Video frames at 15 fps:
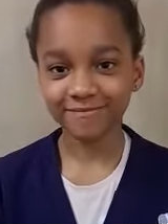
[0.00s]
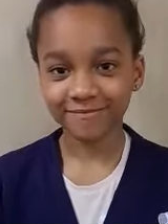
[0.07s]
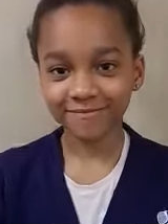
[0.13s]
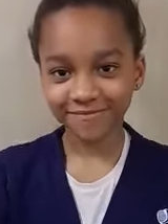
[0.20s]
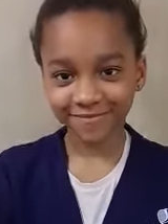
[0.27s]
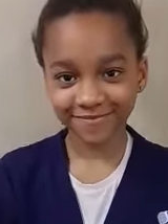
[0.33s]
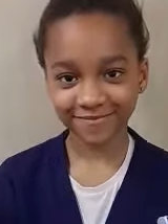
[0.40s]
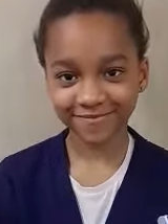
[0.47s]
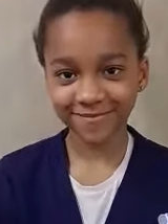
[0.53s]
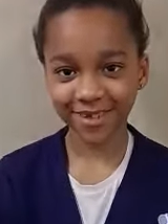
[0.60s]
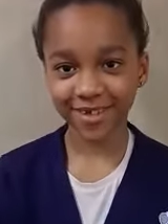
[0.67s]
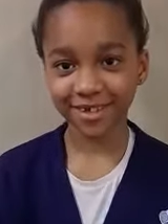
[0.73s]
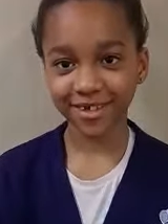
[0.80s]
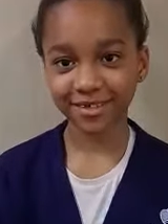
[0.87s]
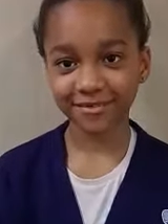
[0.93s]
No
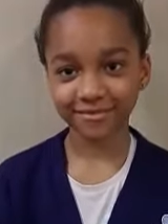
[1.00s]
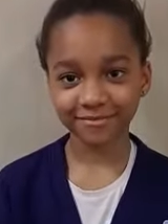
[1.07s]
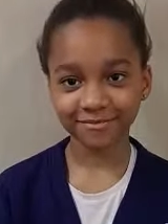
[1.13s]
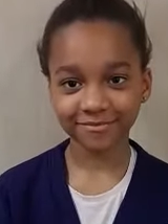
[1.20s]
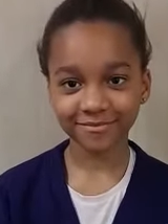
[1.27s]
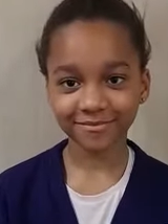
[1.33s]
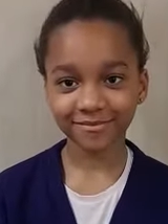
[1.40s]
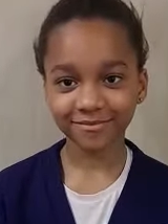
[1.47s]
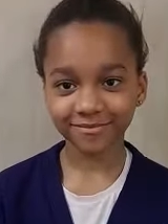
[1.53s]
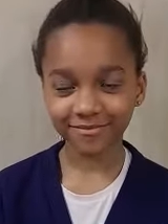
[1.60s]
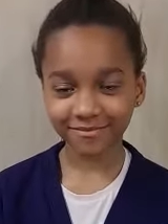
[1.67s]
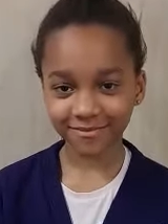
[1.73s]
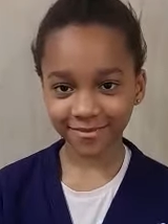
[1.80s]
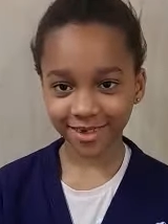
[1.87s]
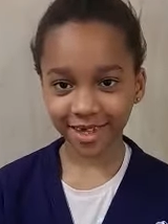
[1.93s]
worries. Thank you very much, Cindy, for
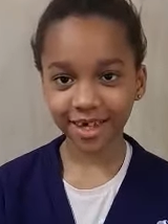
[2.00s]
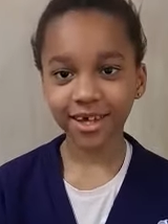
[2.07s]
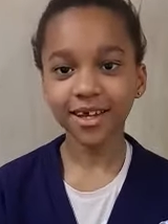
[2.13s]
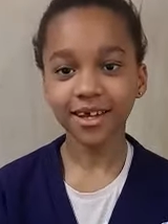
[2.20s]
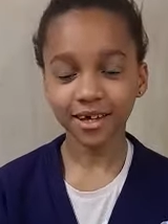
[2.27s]
that.